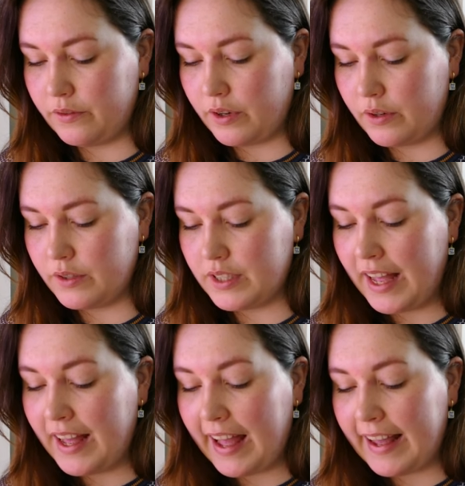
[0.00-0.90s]
froze,
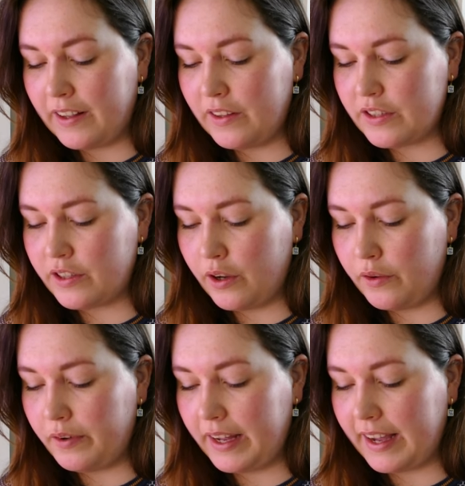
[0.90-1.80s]
and not a
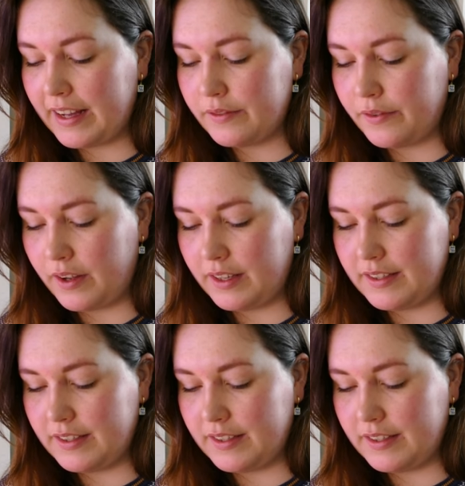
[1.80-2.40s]
snowflake had fallen